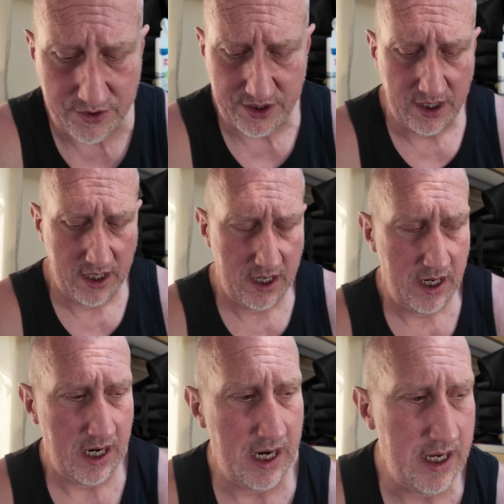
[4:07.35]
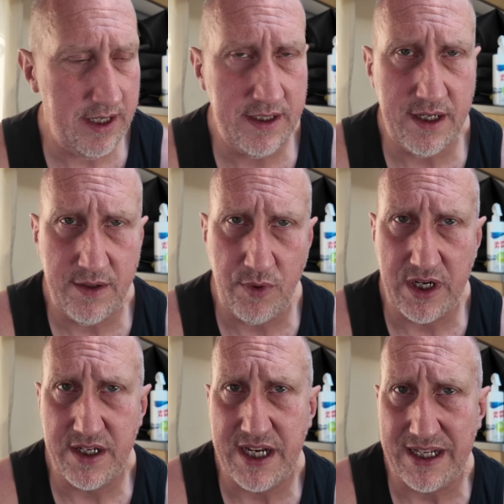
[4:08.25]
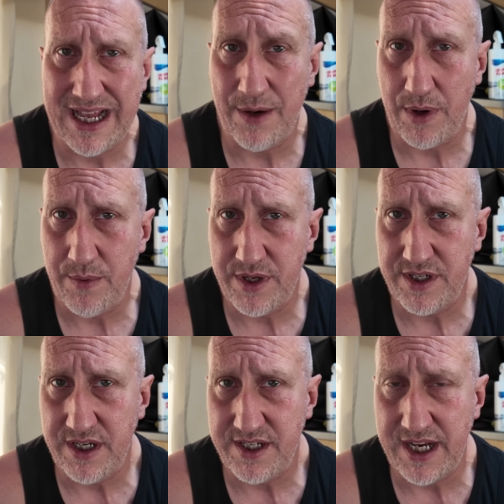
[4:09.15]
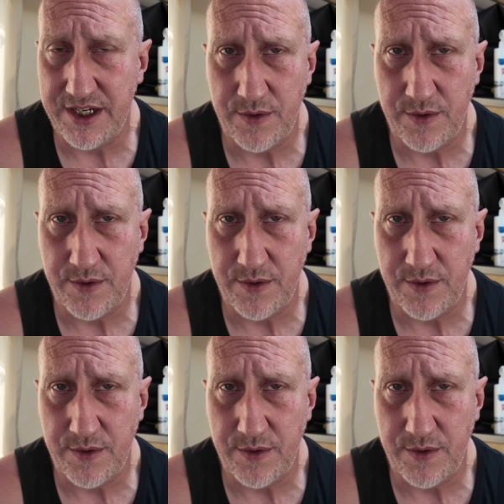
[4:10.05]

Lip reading: else, and we're going to take that away with us instead.